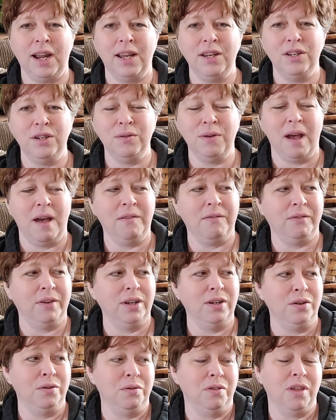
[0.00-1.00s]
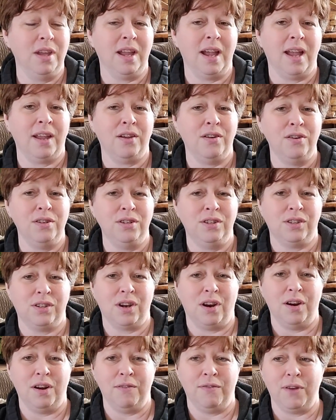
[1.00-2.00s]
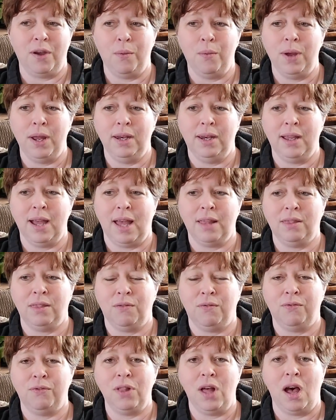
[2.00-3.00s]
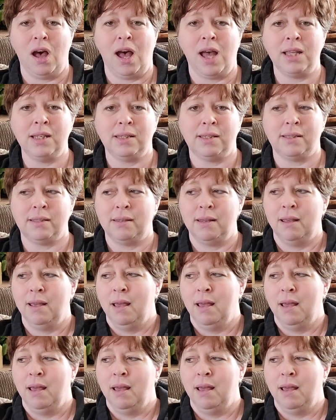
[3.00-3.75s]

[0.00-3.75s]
I do have a new thing I could start if I went and got the floss,